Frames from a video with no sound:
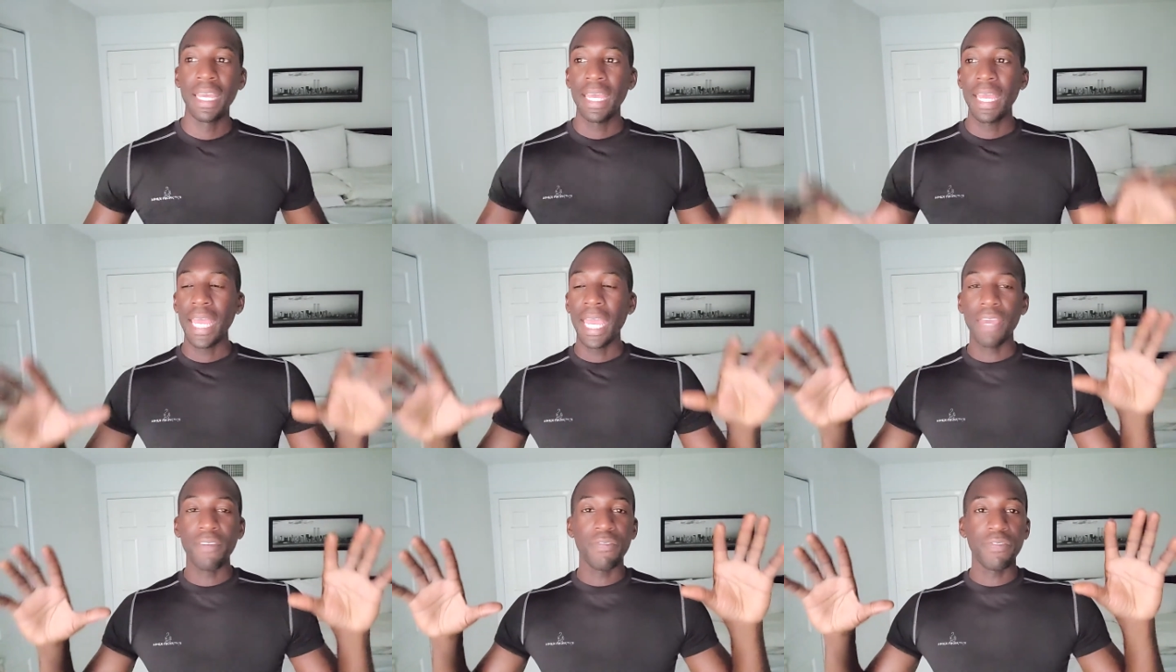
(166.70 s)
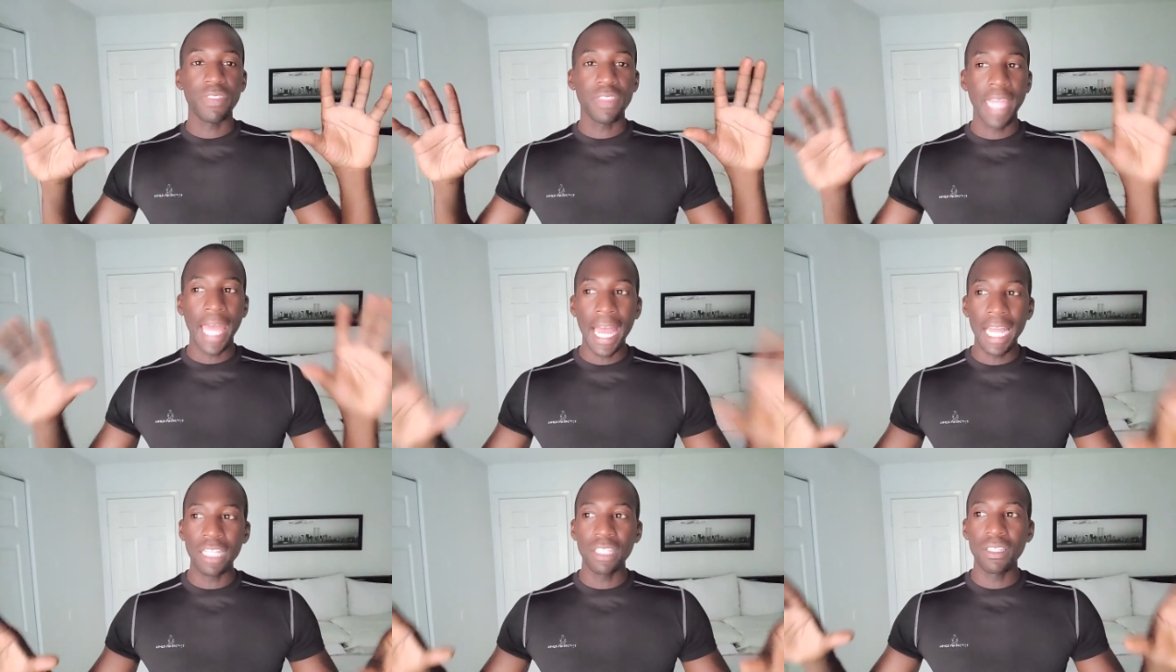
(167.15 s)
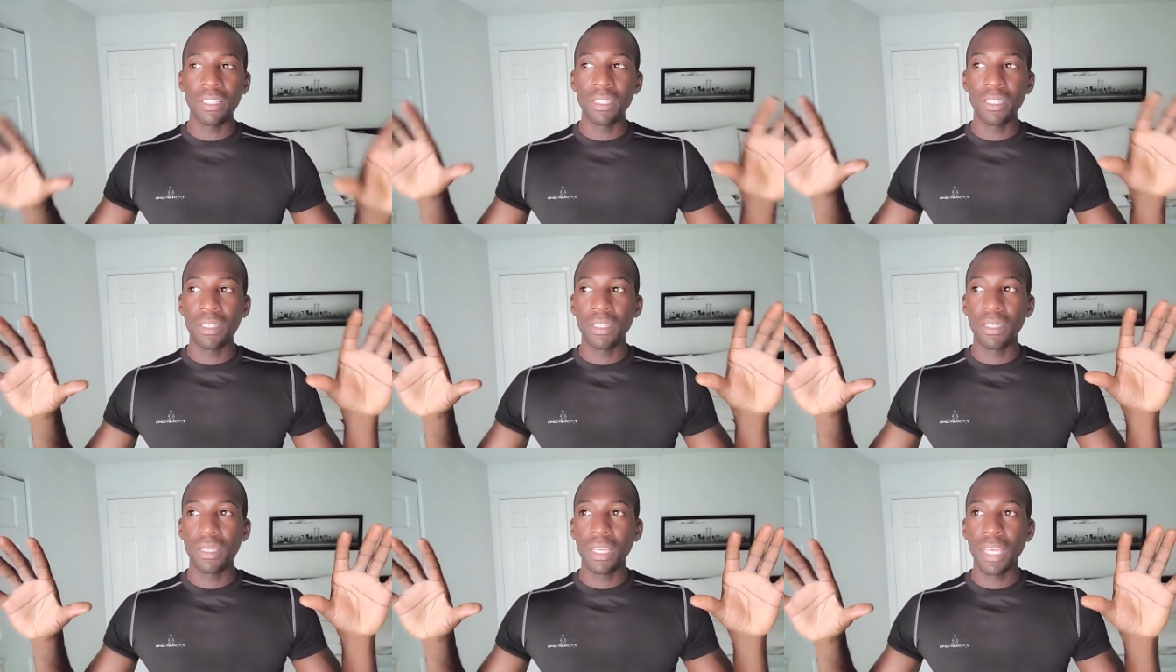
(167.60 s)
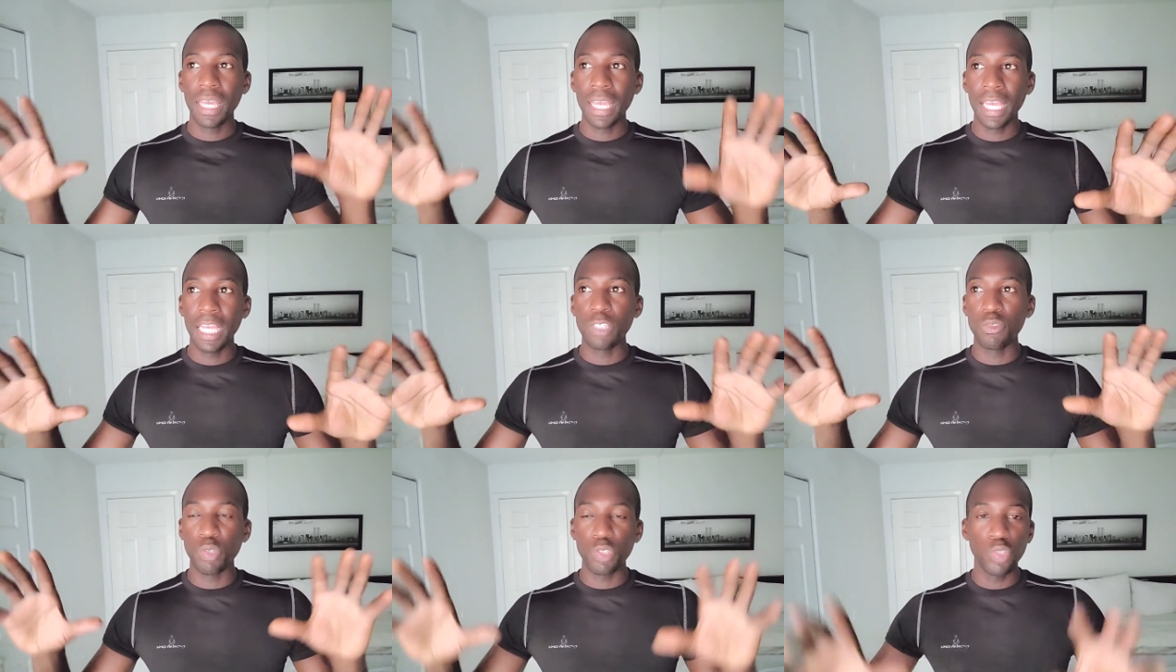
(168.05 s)
if that
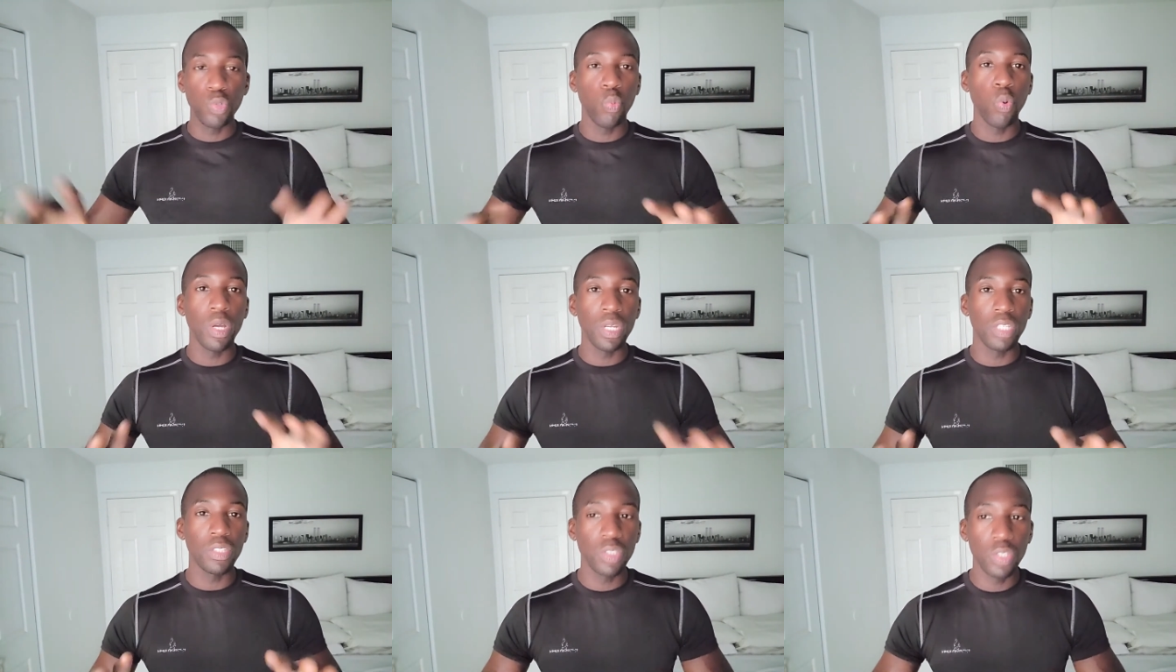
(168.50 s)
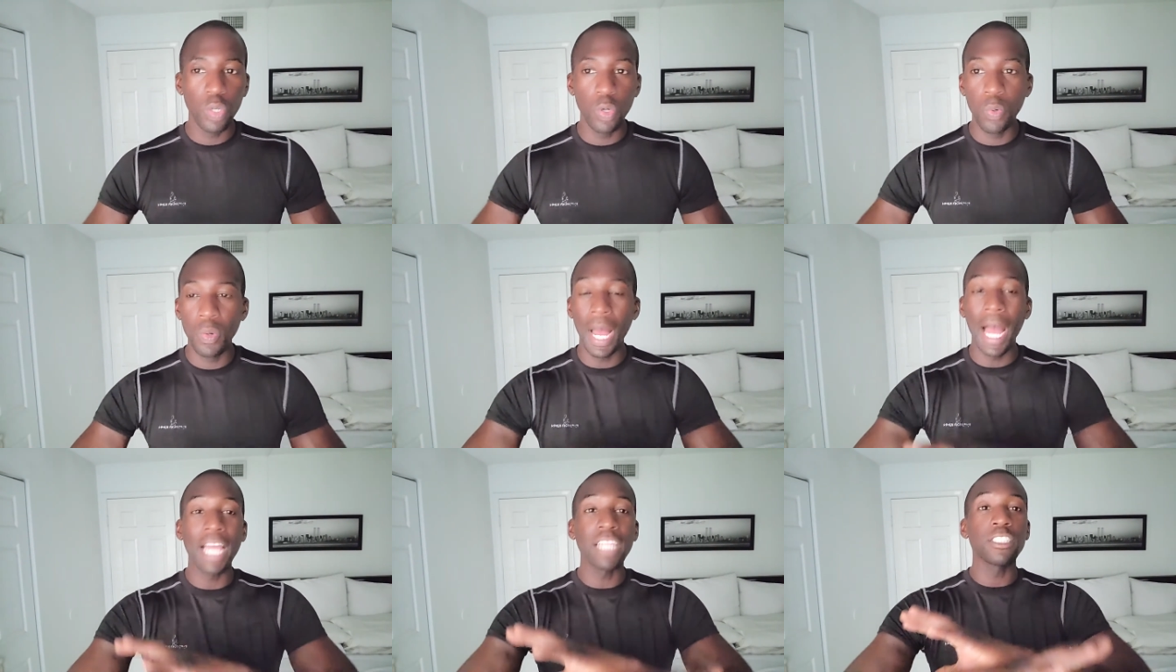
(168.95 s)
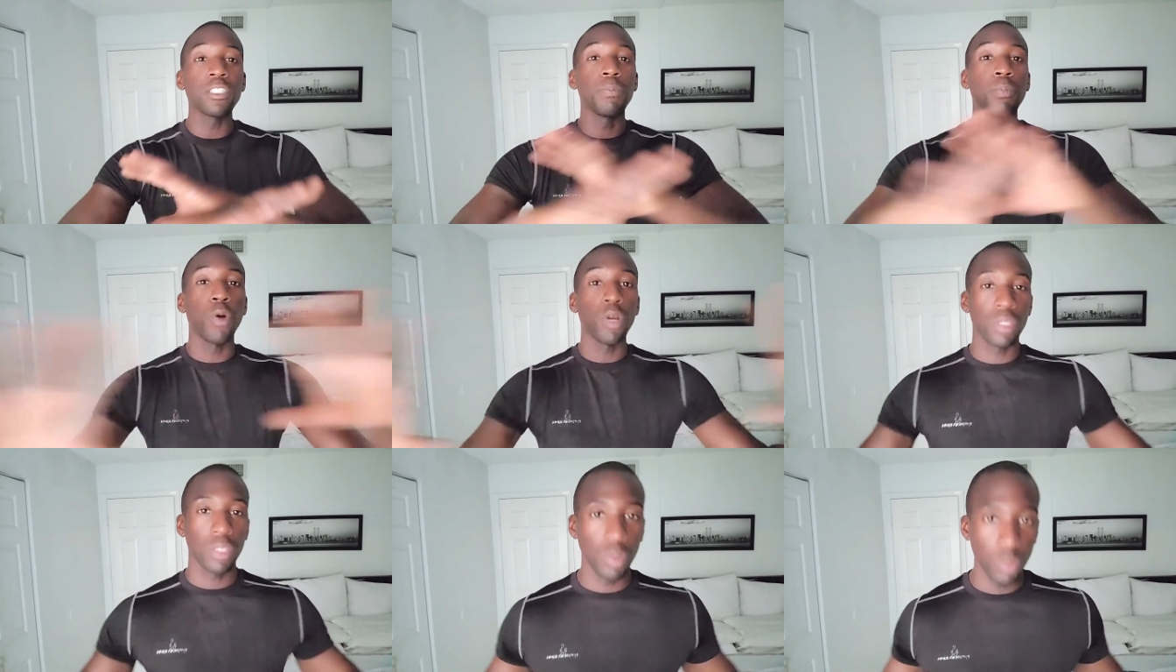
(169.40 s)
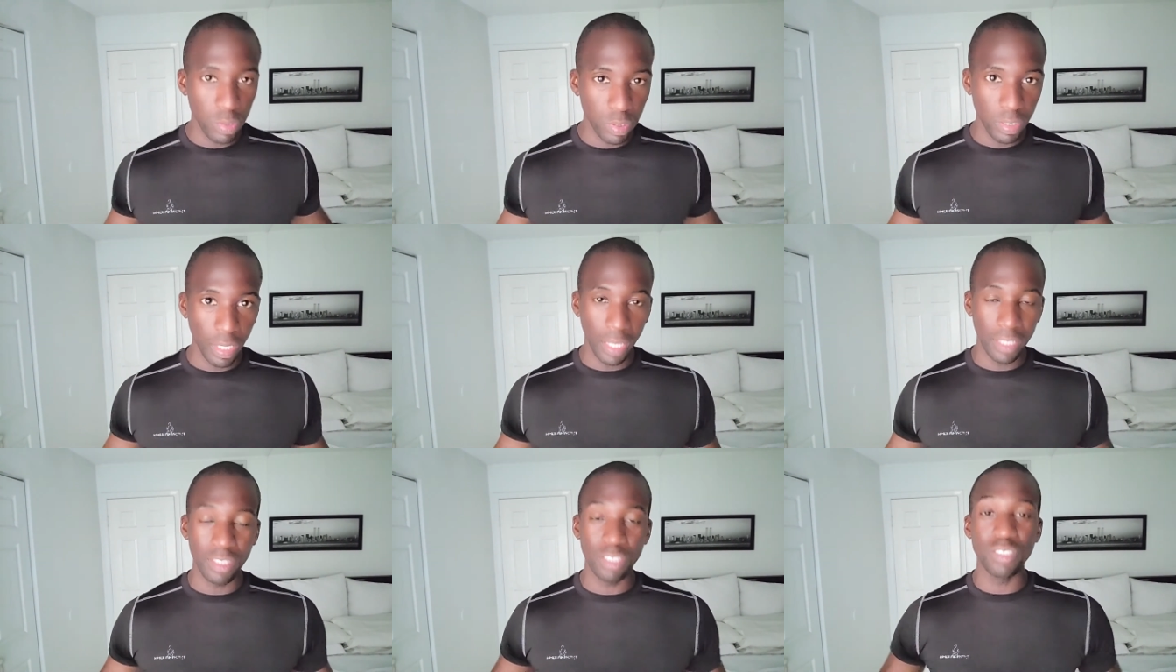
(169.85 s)
is what you want to do, I support those
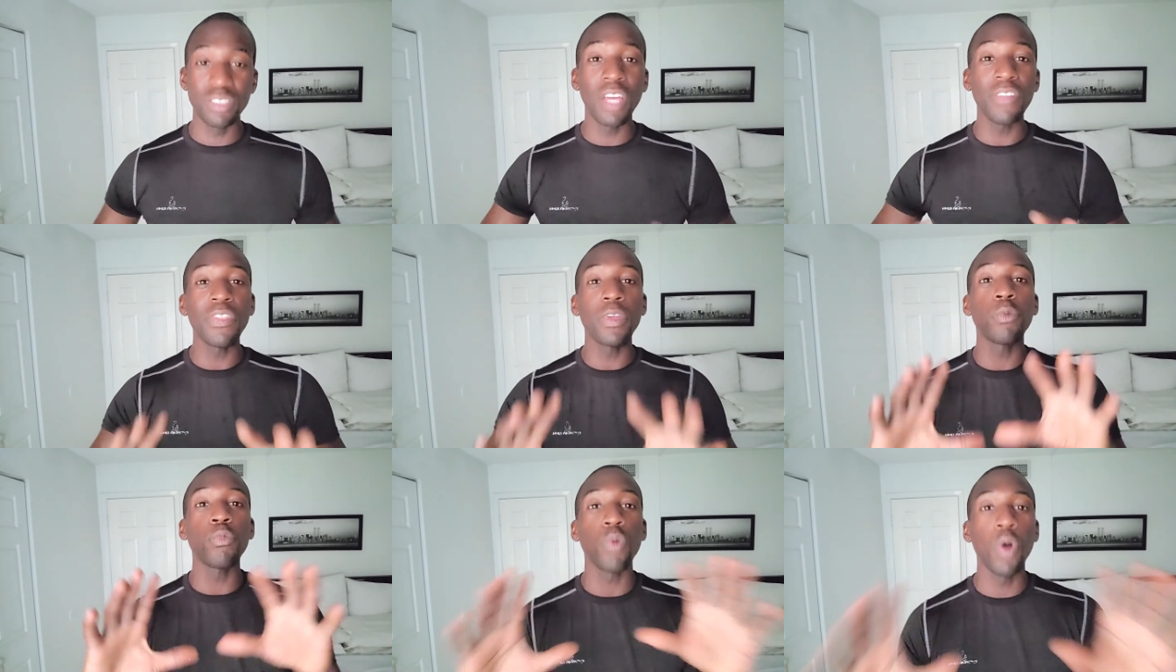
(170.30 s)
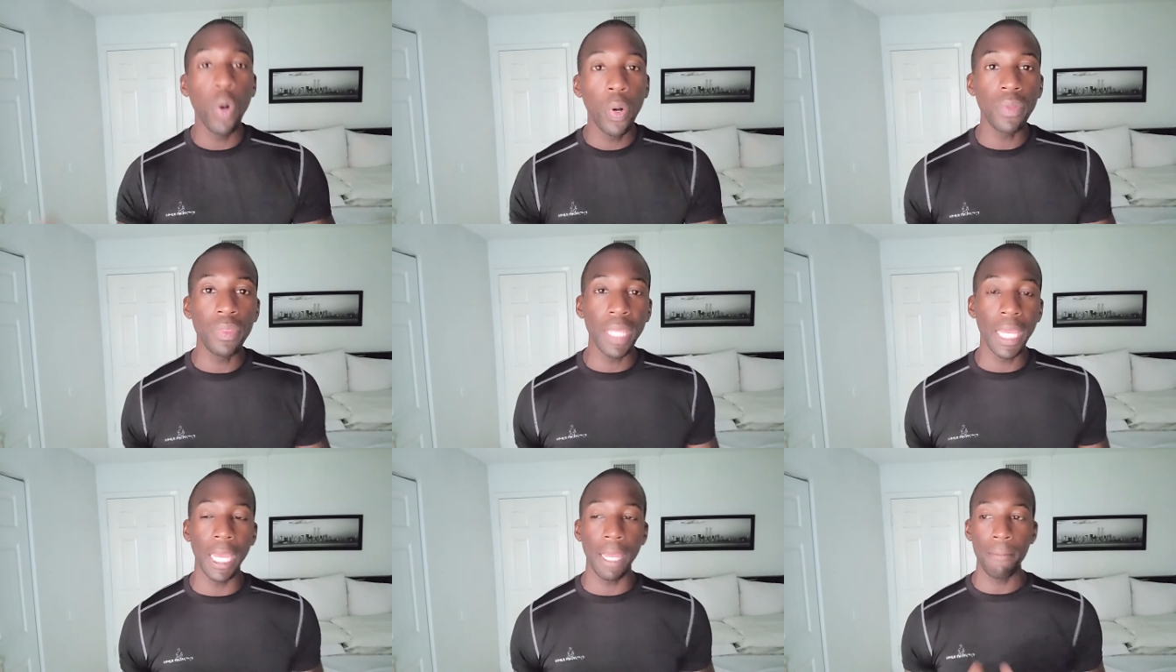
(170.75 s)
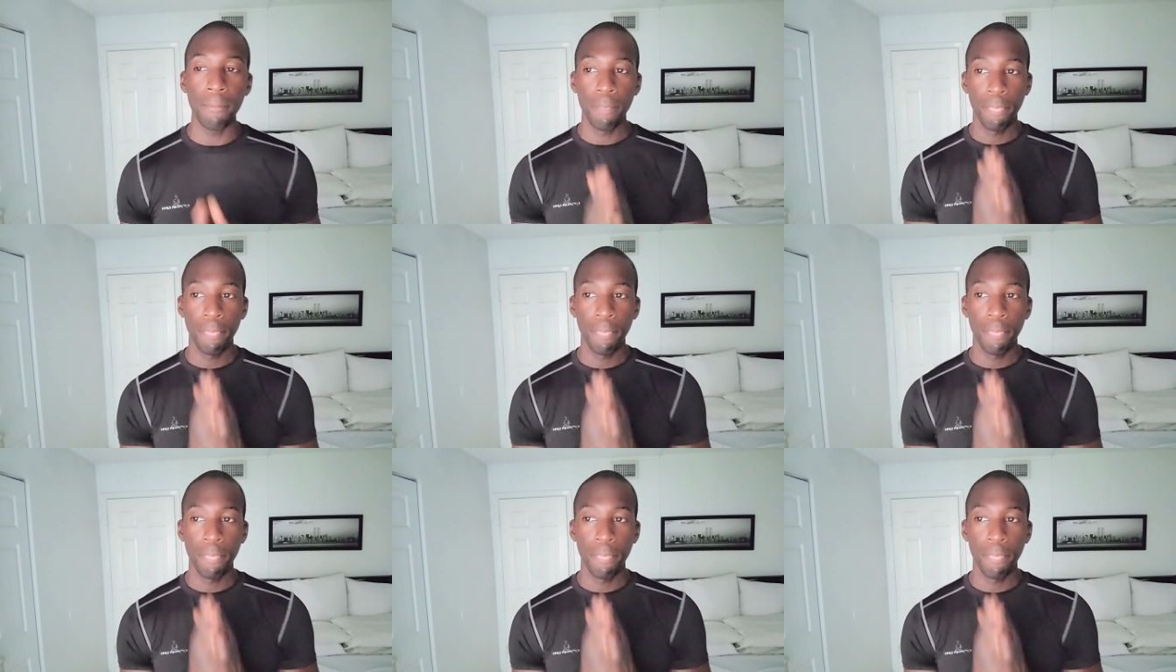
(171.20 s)
things. There's nothing wrong with that.